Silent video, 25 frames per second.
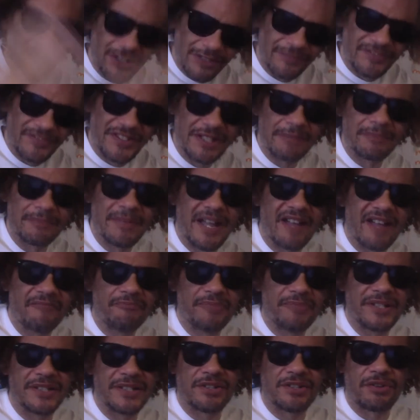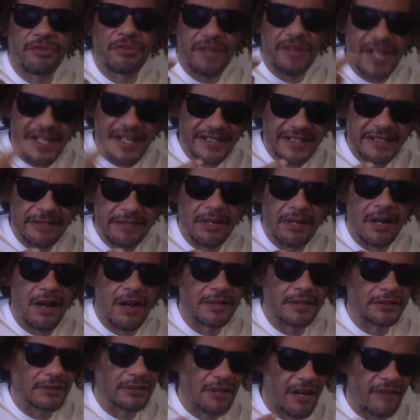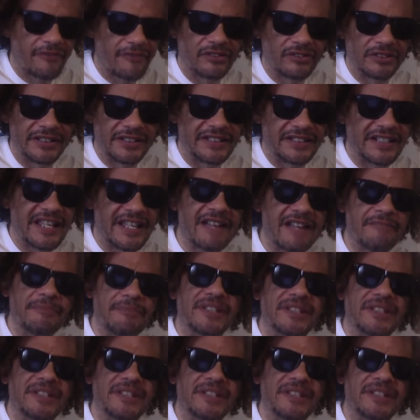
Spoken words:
of them have been created unlawfully. They have been